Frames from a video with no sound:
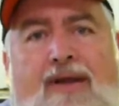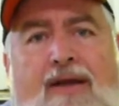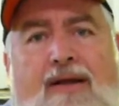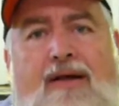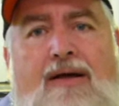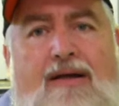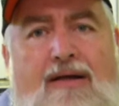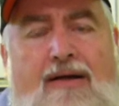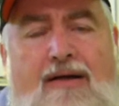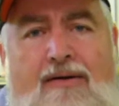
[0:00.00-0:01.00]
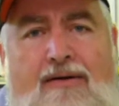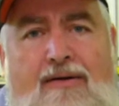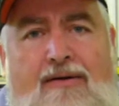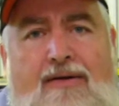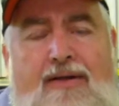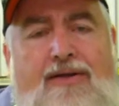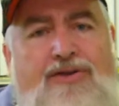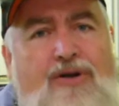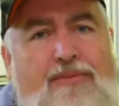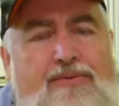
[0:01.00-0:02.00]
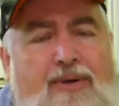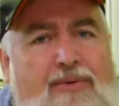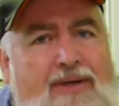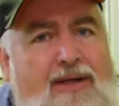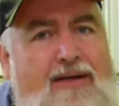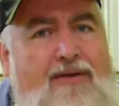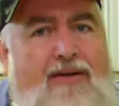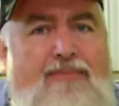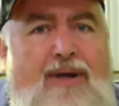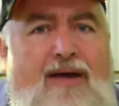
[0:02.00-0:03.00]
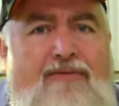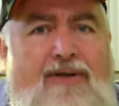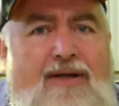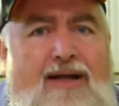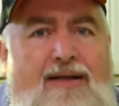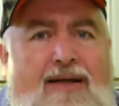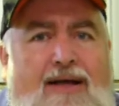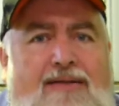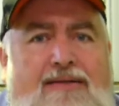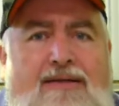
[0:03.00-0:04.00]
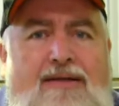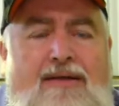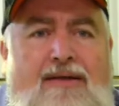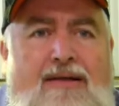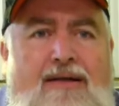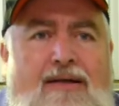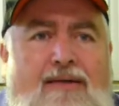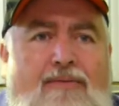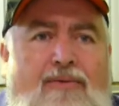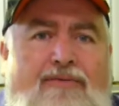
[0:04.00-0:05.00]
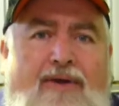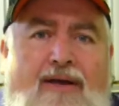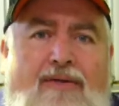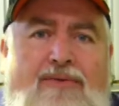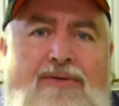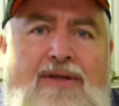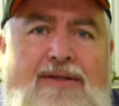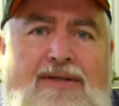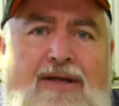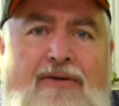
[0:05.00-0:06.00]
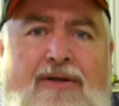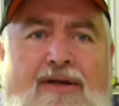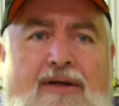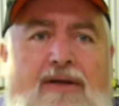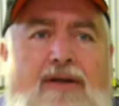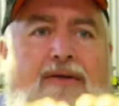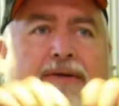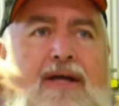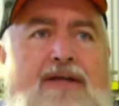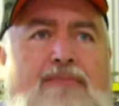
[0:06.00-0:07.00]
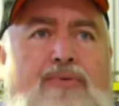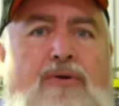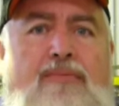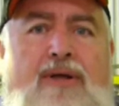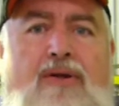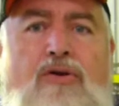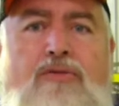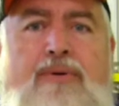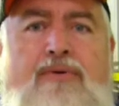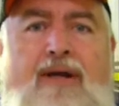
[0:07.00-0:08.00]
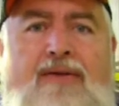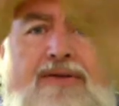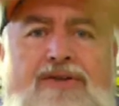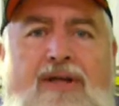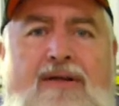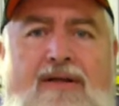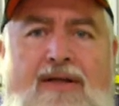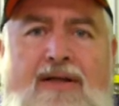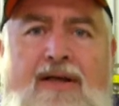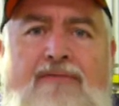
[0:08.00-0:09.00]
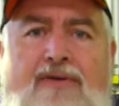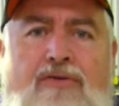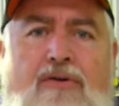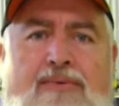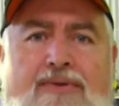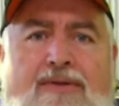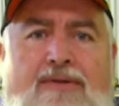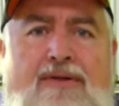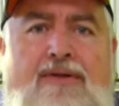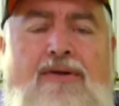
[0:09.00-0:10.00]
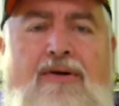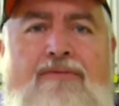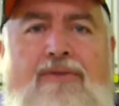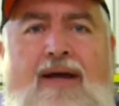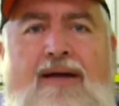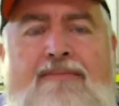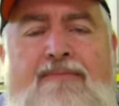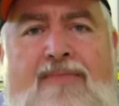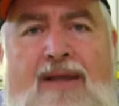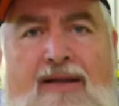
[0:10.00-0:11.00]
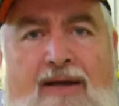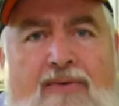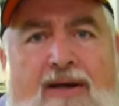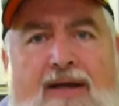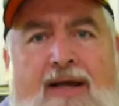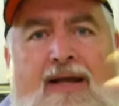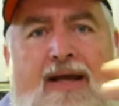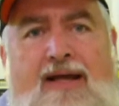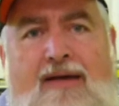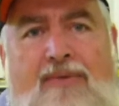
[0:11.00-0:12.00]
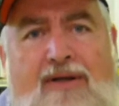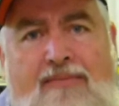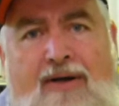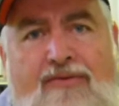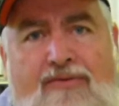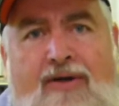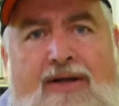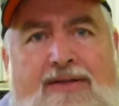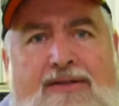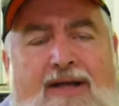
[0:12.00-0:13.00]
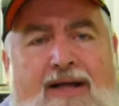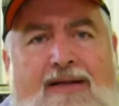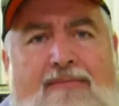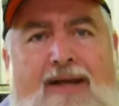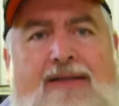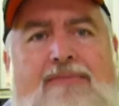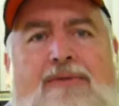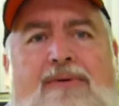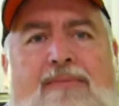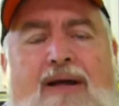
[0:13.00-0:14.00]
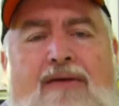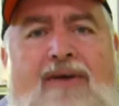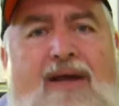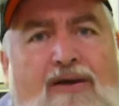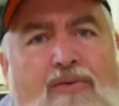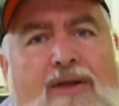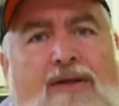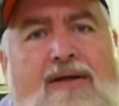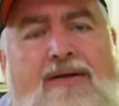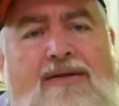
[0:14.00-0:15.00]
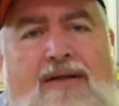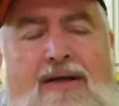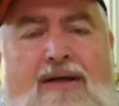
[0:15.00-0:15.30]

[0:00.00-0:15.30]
in the shops where we needed a lot of power for nut guns, we found it was necessary to actually put a big loop around the shed, and then you have your droppers off that, and that way you had air coming in both directions. You had the maximum amount of air quickly, because